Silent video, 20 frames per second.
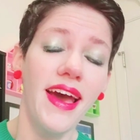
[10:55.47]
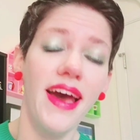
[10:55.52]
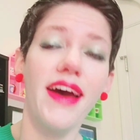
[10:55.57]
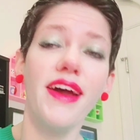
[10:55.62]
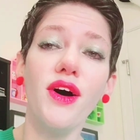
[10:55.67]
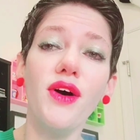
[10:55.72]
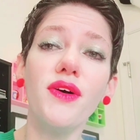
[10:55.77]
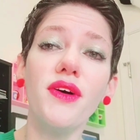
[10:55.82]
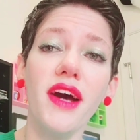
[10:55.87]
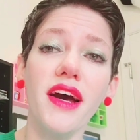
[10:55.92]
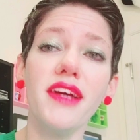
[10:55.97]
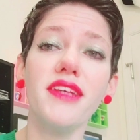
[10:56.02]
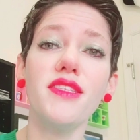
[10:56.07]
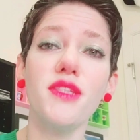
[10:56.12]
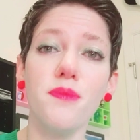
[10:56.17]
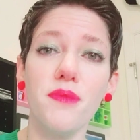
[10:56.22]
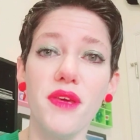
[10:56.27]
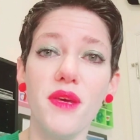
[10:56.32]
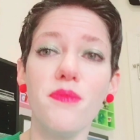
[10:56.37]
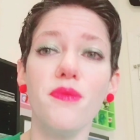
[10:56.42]
and all
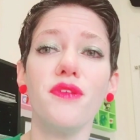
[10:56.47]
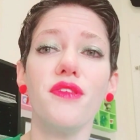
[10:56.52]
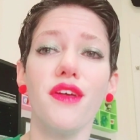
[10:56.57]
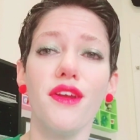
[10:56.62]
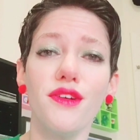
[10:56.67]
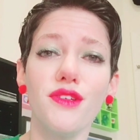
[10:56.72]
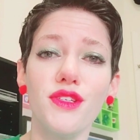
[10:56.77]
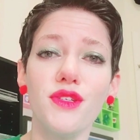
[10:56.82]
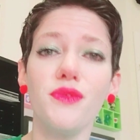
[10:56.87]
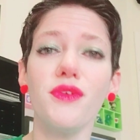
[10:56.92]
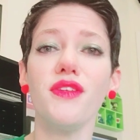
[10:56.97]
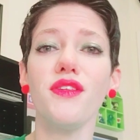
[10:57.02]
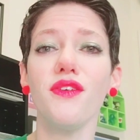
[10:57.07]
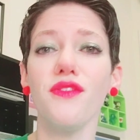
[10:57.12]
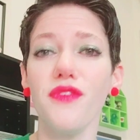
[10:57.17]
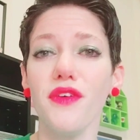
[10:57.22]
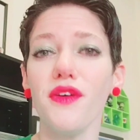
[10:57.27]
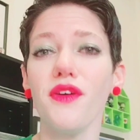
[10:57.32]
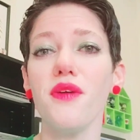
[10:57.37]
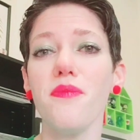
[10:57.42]
kinds of people that are doing
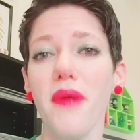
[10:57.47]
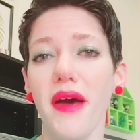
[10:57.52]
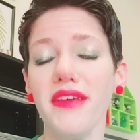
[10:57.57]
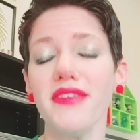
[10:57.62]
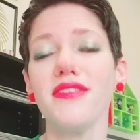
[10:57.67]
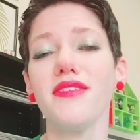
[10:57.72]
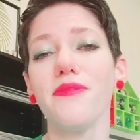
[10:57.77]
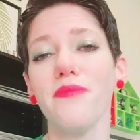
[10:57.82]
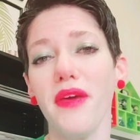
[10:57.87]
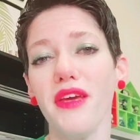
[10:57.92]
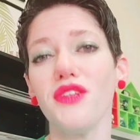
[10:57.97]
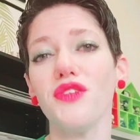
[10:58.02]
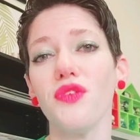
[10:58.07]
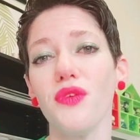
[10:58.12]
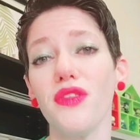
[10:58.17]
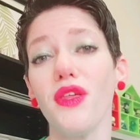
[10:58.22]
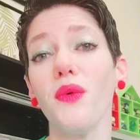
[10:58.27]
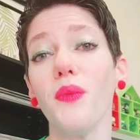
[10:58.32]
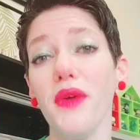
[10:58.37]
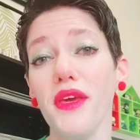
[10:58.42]
their very best to make
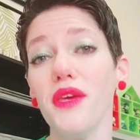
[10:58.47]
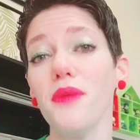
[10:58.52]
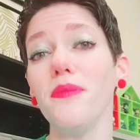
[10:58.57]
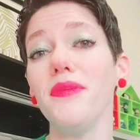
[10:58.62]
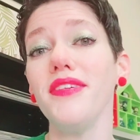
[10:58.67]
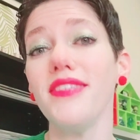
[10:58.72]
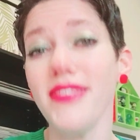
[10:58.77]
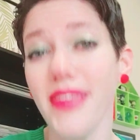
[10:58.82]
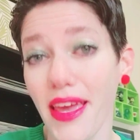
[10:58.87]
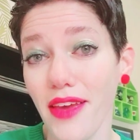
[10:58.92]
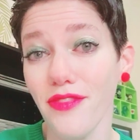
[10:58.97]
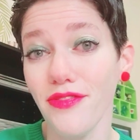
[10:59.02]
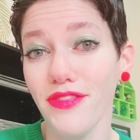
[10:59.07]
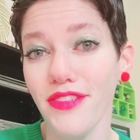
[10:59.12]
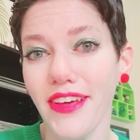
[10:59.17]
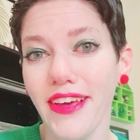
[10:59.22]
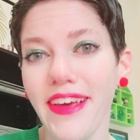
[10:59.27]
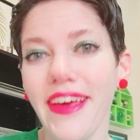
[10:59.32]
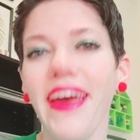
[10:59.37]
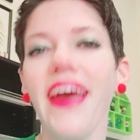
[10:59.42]
sure that we can be
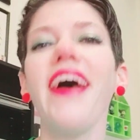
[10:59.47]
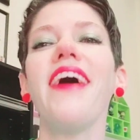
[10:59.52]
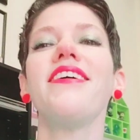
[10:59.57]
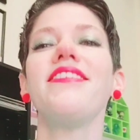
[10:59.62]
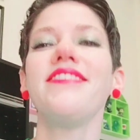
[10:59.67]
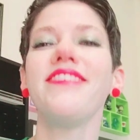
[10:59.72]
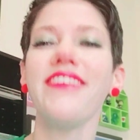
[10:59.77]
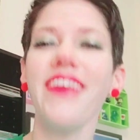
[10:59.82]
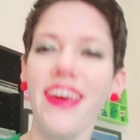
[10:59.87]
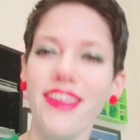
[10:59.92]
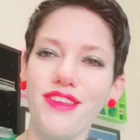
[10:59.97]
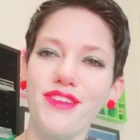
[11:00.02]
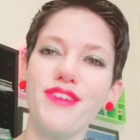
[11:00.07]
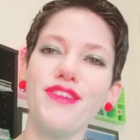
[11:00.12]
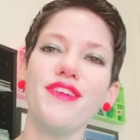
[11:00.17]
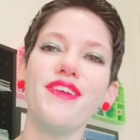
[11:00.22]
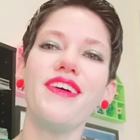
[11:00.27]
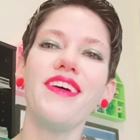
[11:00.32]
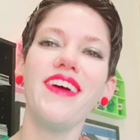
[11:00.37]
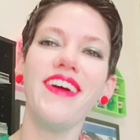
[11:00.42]
safe and
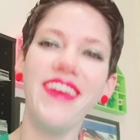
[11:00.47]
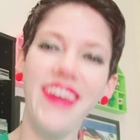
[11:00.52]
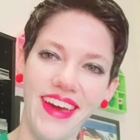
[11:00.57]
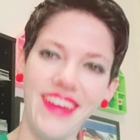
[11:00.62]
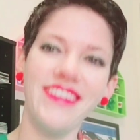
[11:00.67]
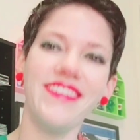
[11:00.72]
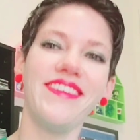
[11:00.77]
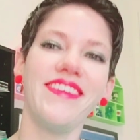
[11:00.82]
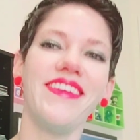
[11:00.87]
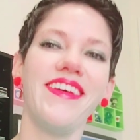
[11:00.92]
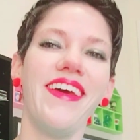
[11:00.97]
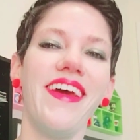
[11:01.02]
together again.